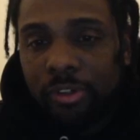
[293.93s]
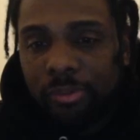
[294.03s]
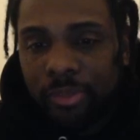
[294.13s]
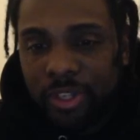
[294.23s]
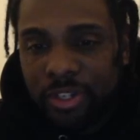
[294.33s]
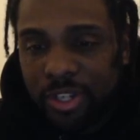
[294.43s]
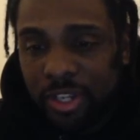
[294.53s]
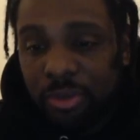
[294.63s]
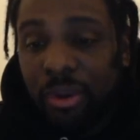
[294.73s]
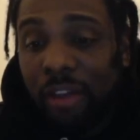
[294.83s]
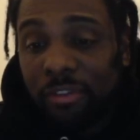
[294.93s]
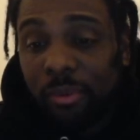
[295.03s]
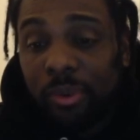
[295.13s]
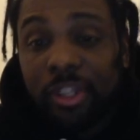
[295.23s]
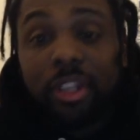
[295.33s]
Because, like, you have to
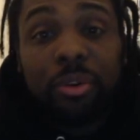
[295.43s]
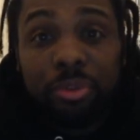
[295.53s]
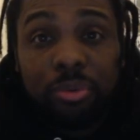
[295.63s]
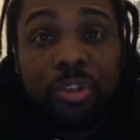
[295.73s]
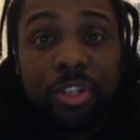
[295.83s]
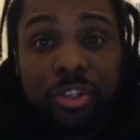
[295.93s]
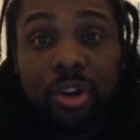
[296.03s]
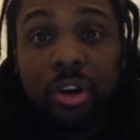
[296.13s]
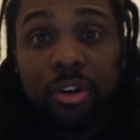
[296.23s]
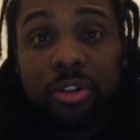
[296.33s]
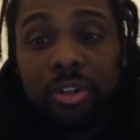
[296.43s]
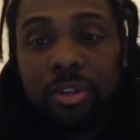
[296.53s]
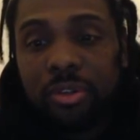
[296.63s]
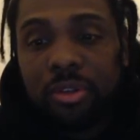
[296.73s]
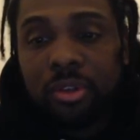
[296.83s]
really go through these cards.
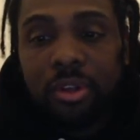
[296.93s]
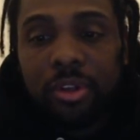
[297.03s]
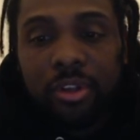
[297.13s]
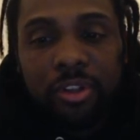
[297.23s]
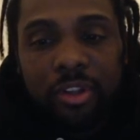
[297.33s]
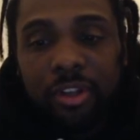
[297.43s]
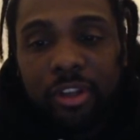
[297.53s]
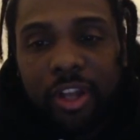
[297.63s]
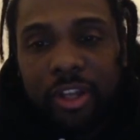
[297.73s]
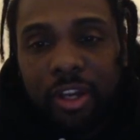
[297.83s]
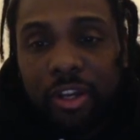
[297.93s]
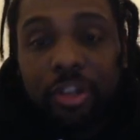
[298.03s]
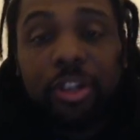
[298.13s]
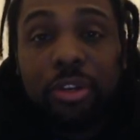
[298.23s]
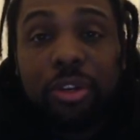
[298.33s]
They're like, hey, you're
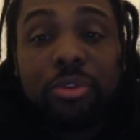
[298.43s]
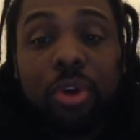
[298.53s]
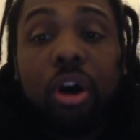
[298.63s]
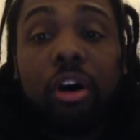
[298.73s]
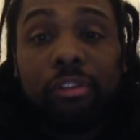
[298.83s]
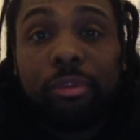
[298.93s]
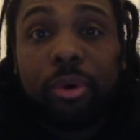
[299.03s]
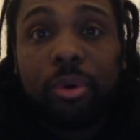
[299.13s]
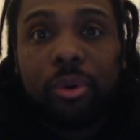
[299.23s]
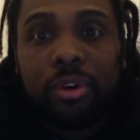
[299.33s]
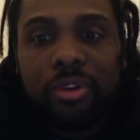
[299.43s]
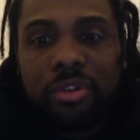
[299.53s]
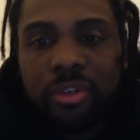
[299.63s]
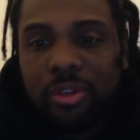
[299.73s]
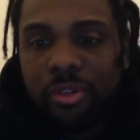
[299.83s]
going to use all 4 quarters.
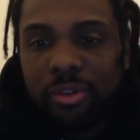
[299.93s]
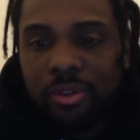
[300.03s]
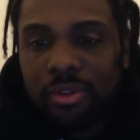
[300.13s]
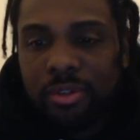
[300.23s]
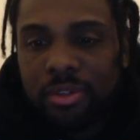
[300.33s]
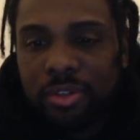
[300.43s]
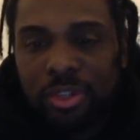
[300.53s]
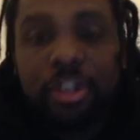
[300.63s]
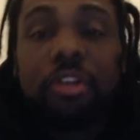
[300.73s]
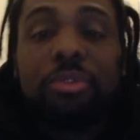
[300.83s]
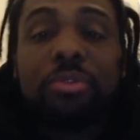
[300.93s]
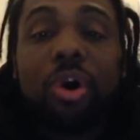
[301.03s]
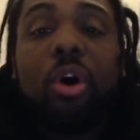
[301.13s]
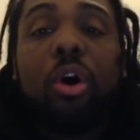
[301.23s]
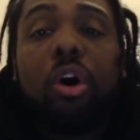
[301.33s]
You're going to use
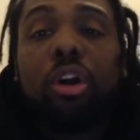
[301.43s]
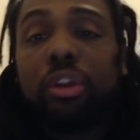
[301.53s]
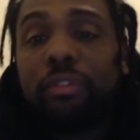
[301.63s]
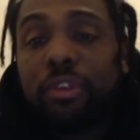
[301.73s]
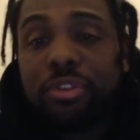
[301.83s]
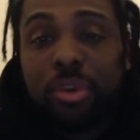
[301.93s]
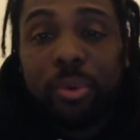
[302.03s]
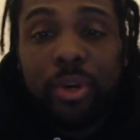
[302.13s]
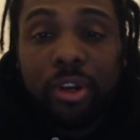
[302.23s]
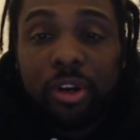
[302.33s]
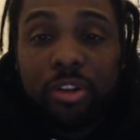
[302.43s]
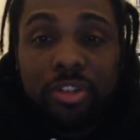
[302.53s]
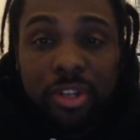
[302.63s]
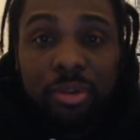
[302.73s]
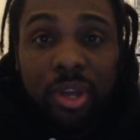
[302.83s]
all of those 20 cards that
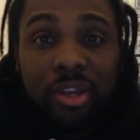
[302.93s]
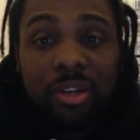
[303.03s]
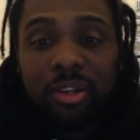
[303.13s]
you had.